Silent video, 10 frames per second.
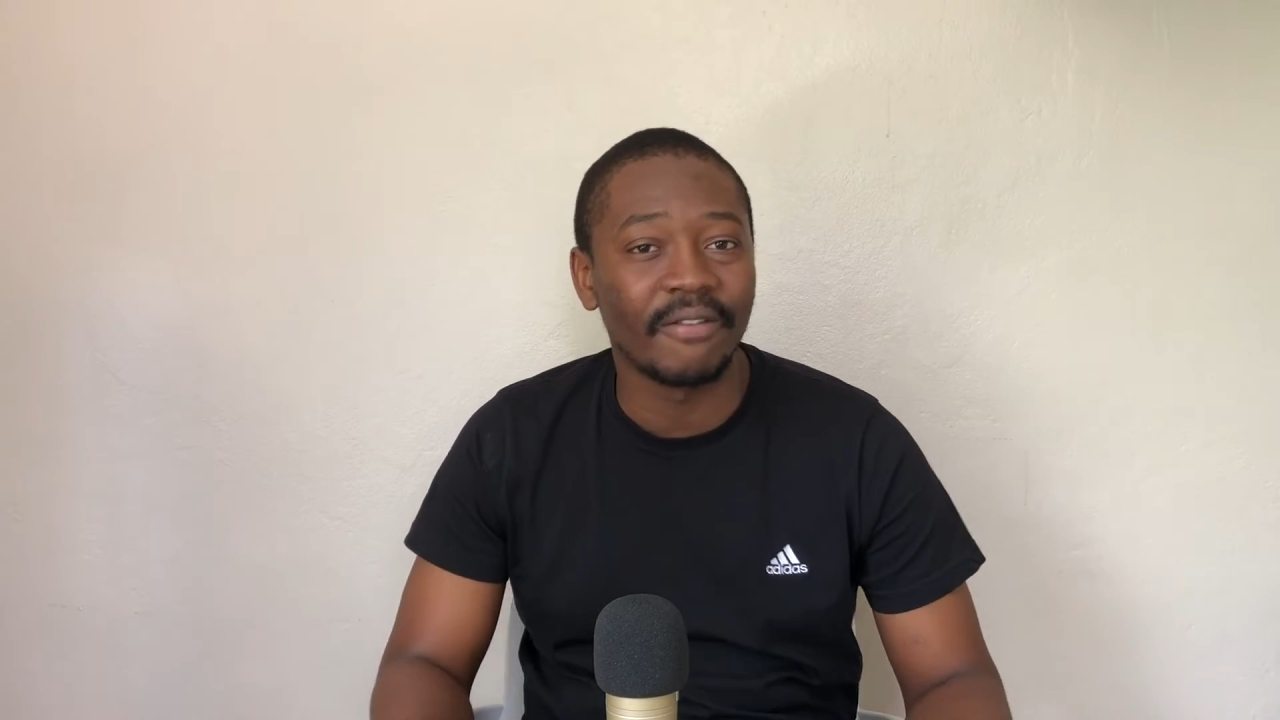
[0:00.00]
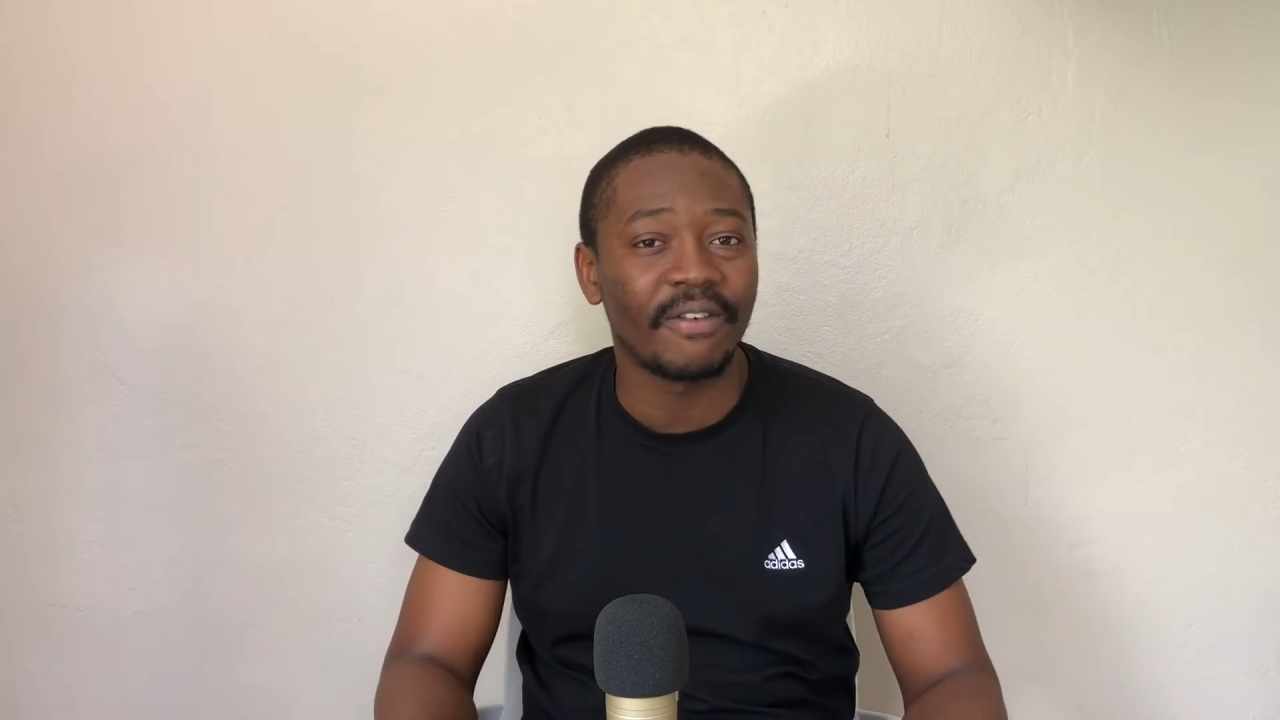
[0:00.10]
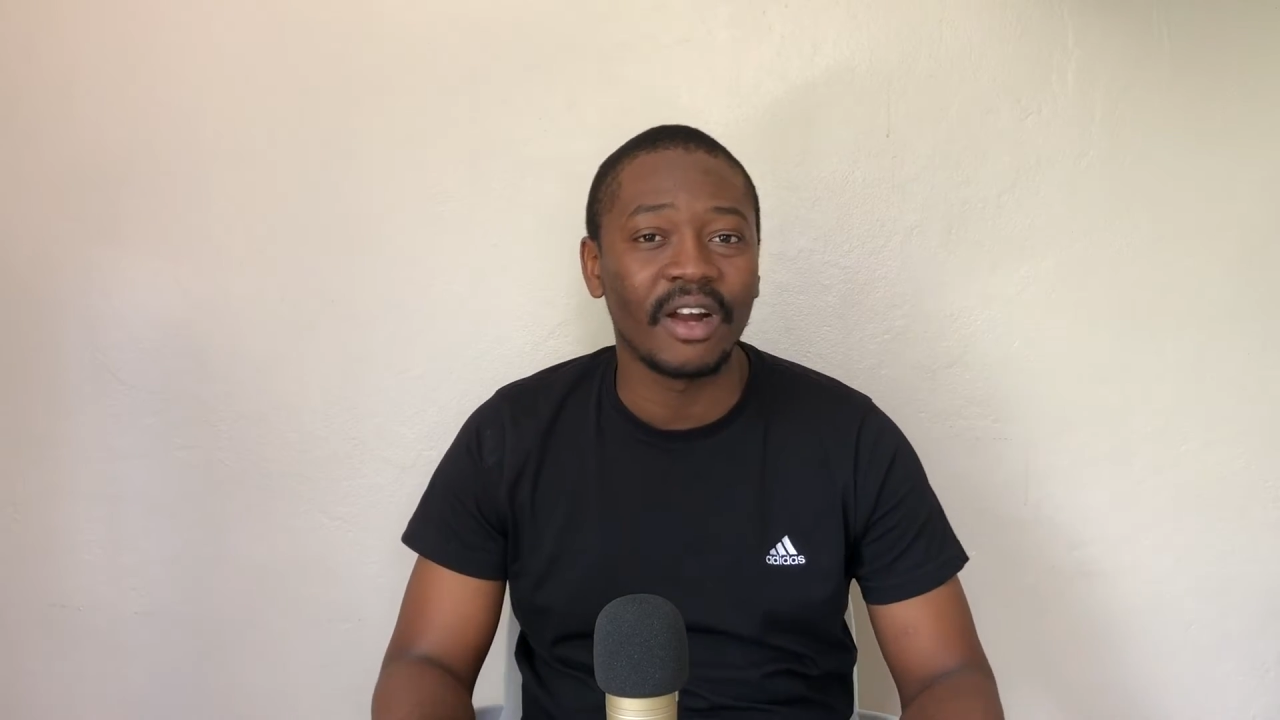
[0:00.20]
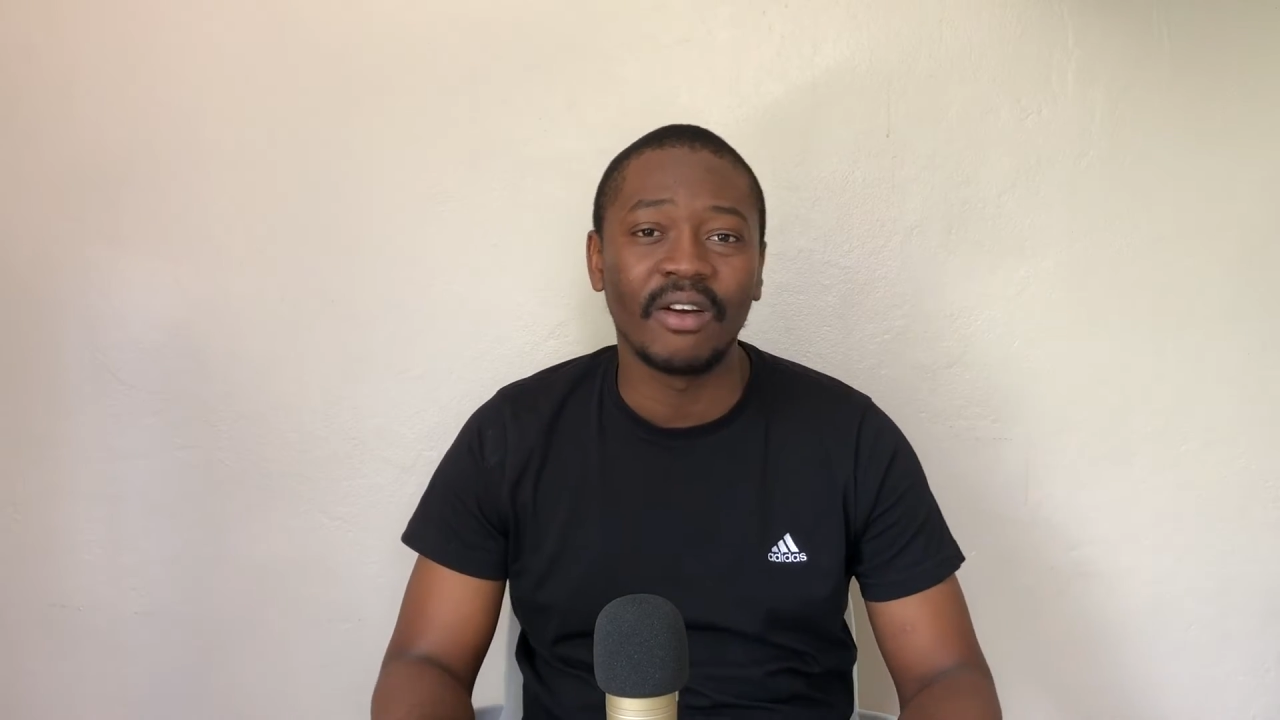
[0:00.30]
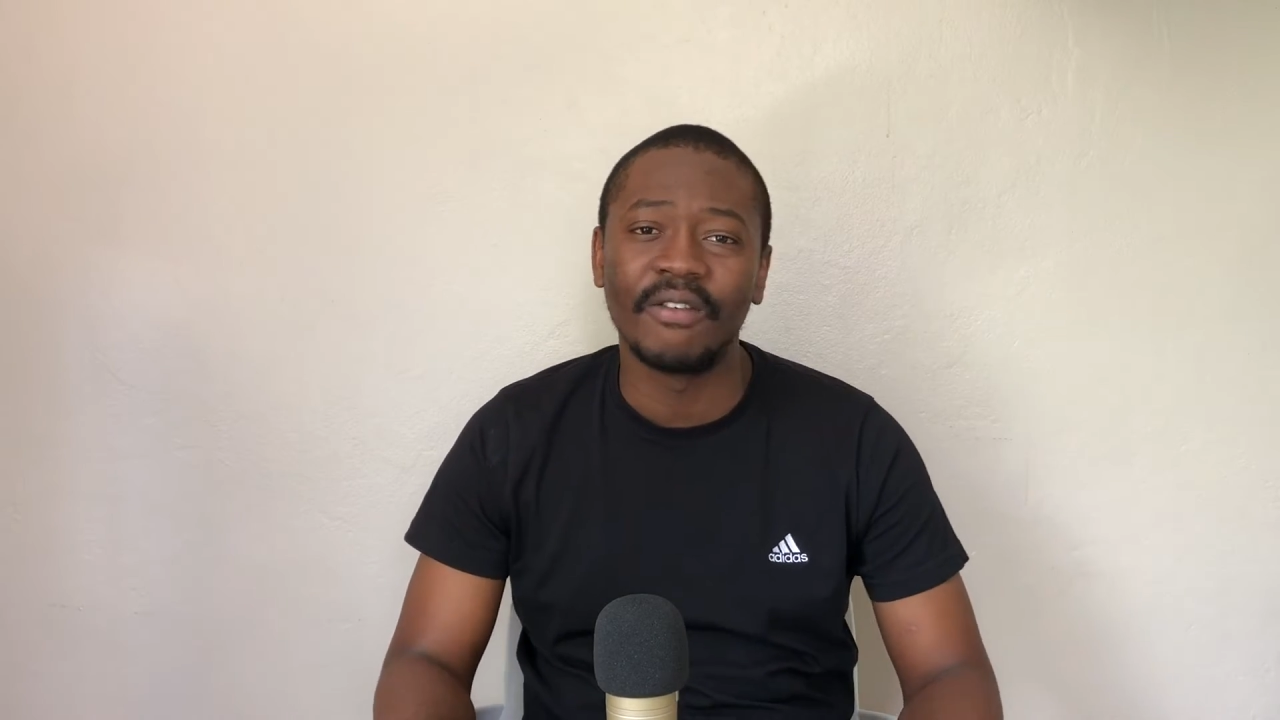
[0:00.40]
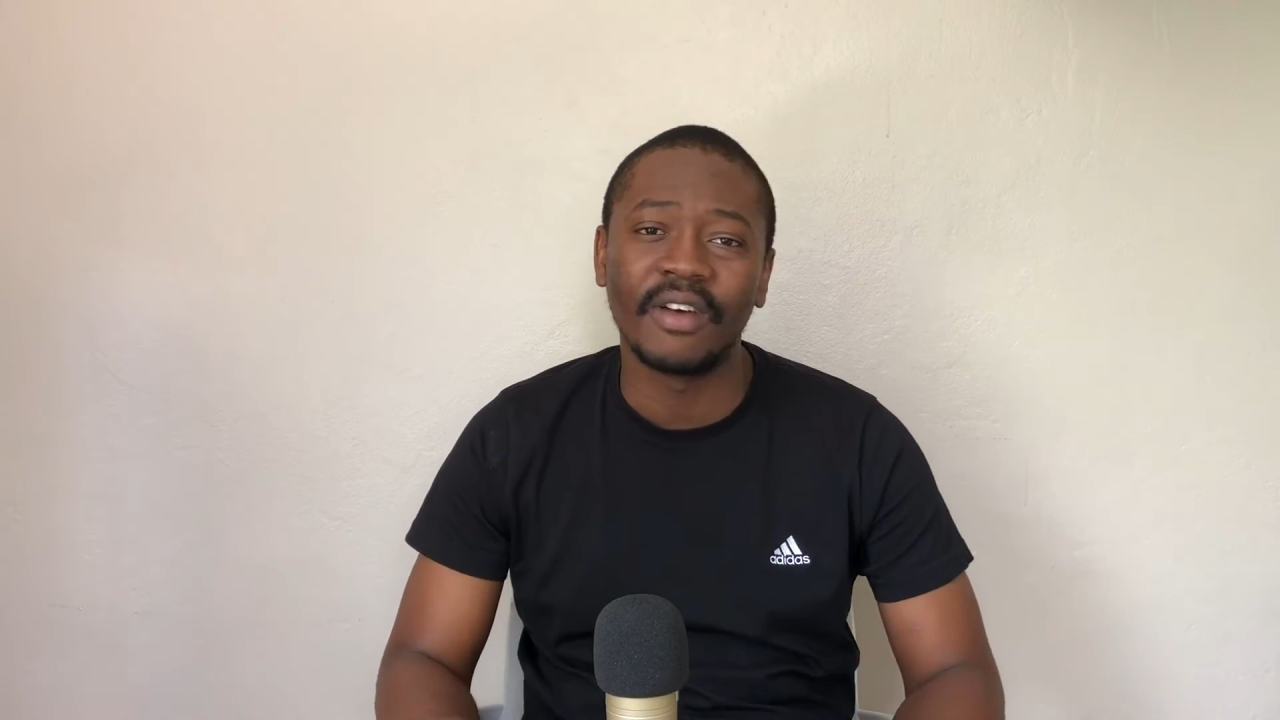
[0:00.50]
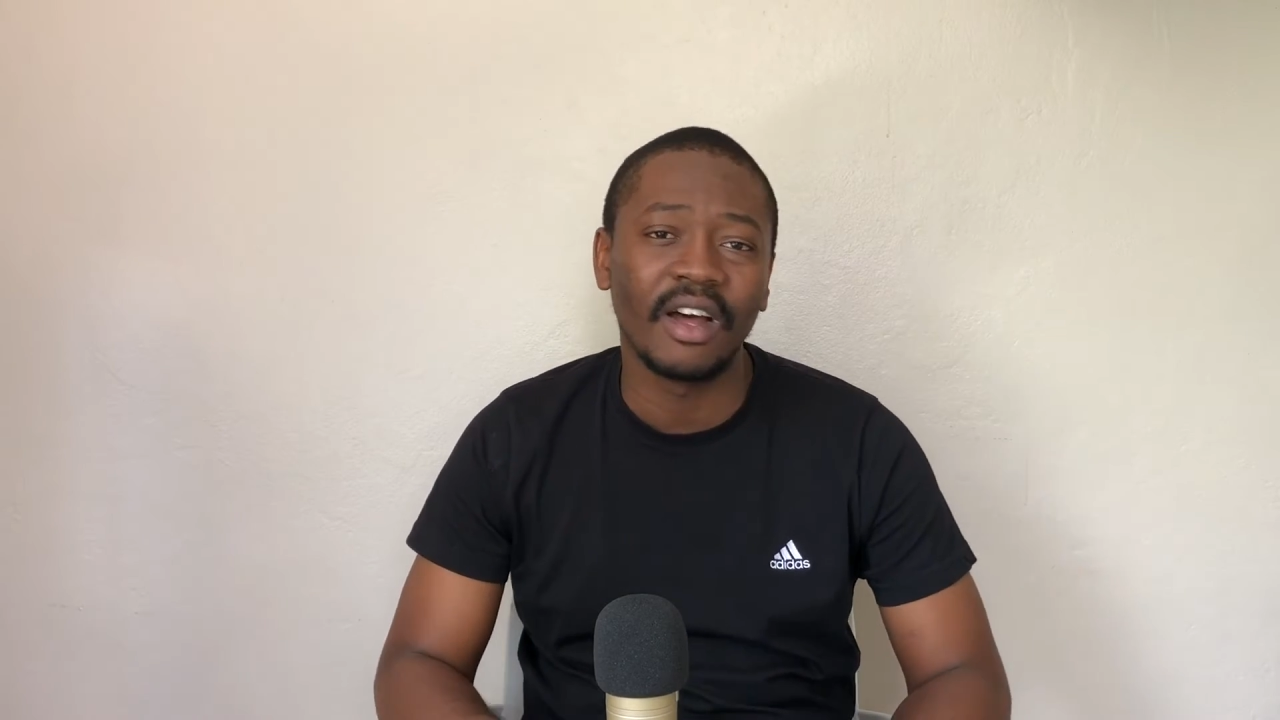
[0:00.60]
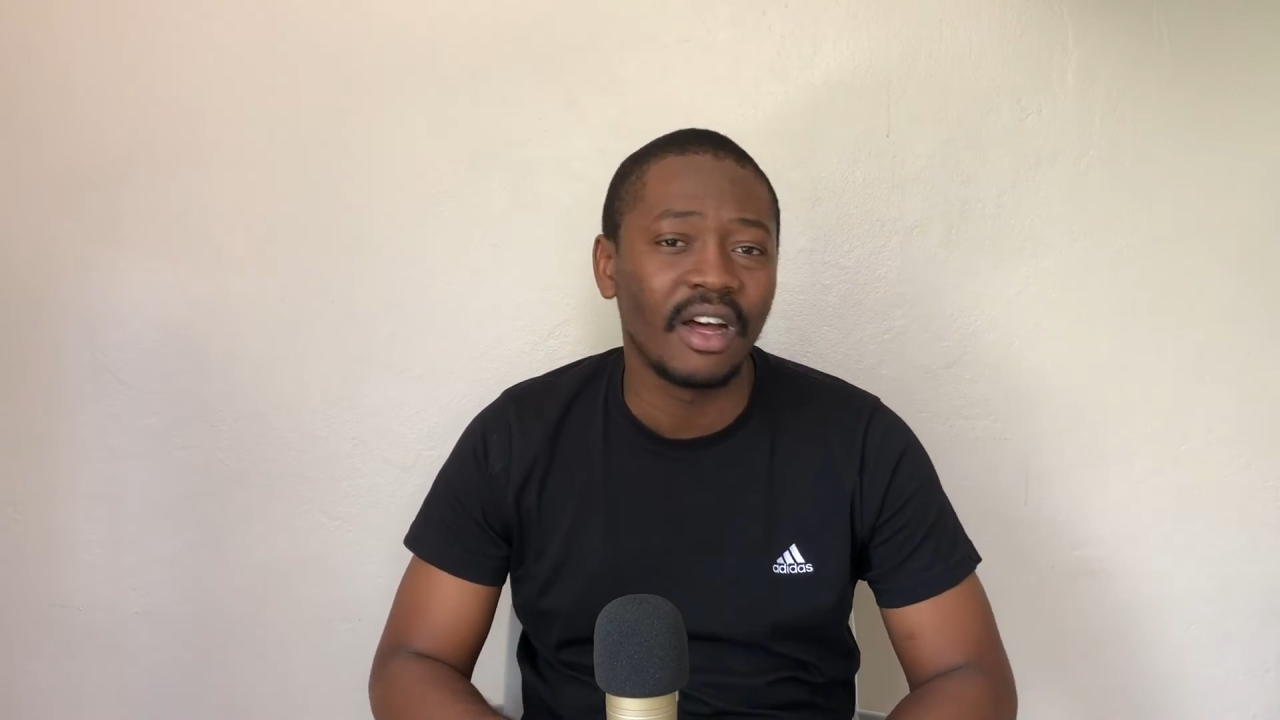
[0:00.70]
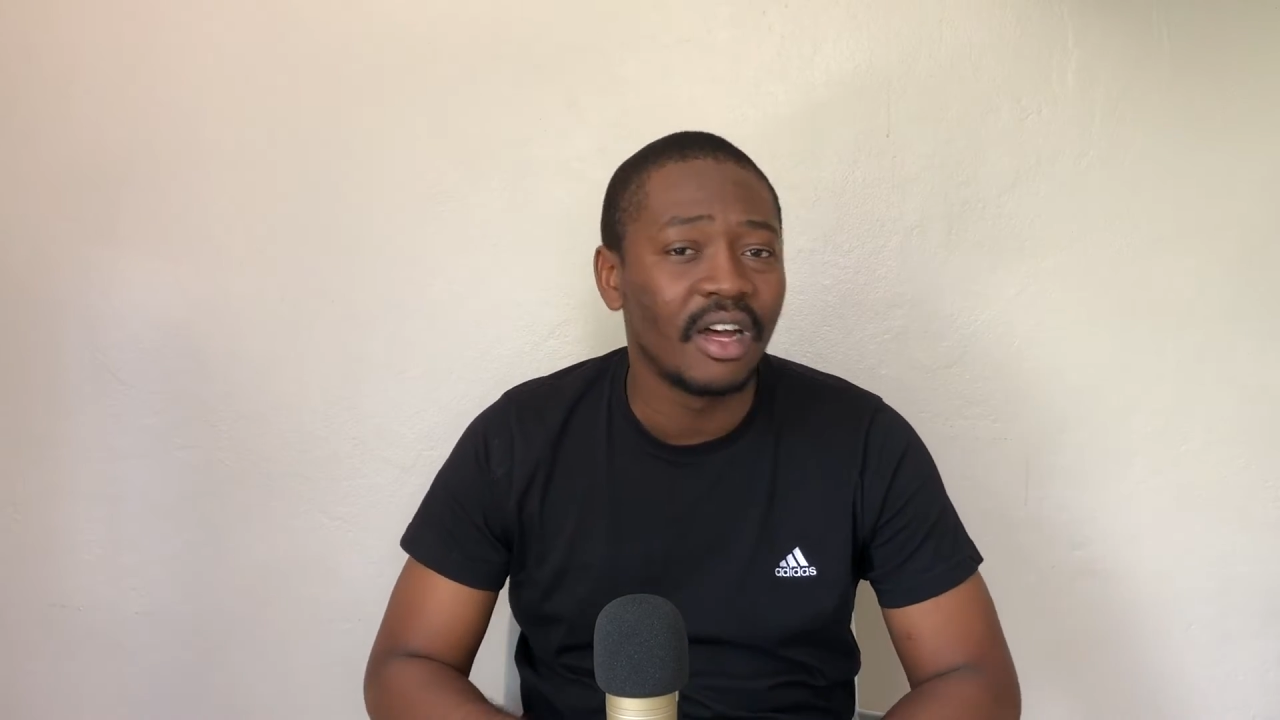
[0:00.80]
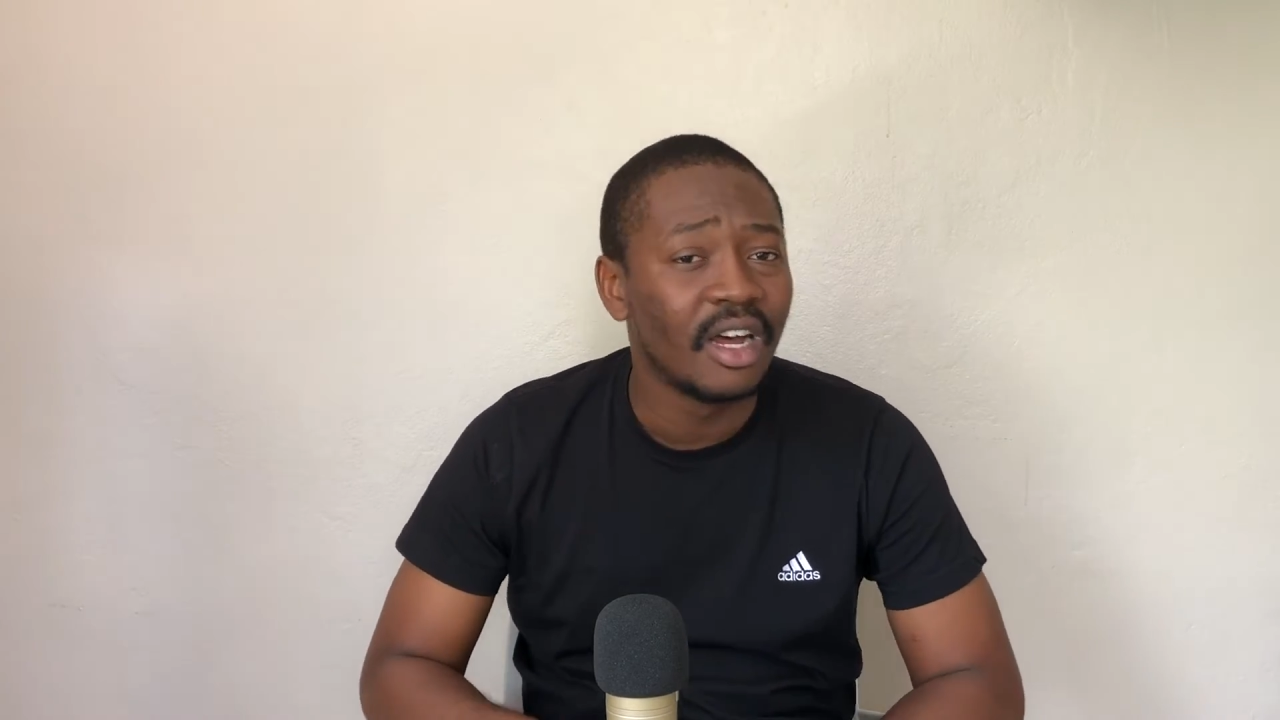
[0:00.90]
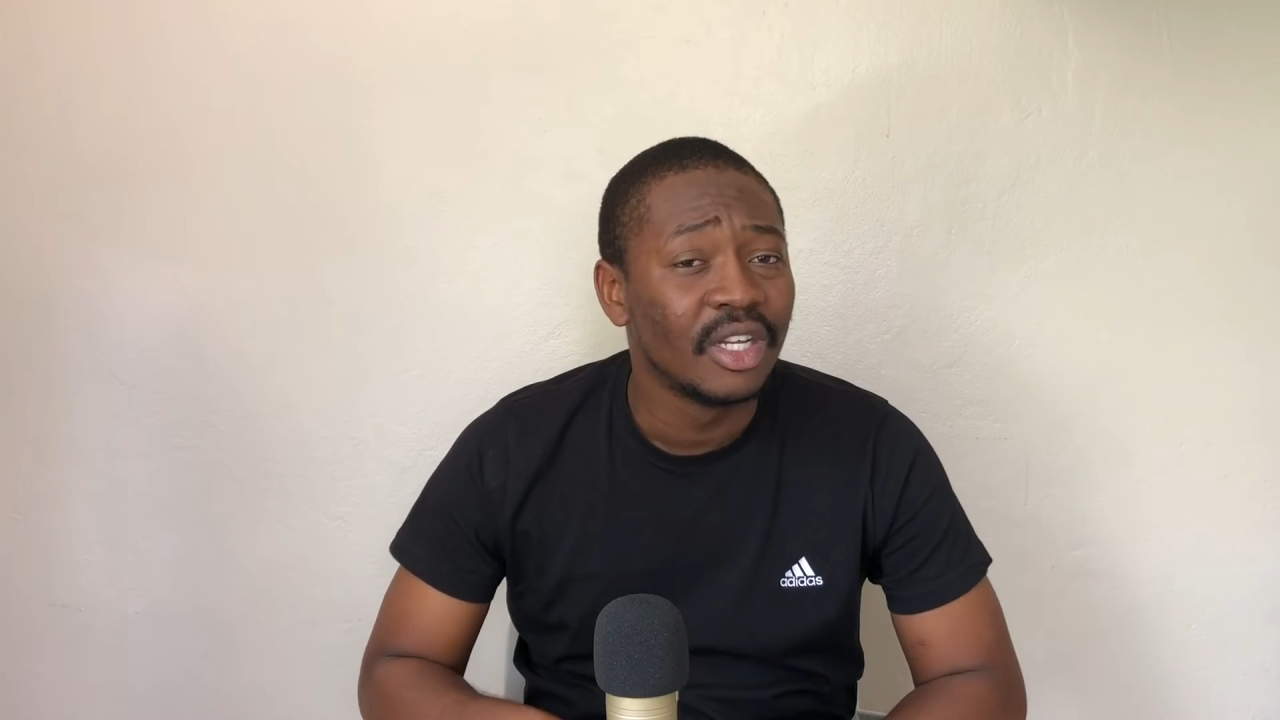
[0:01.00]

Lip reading: front of a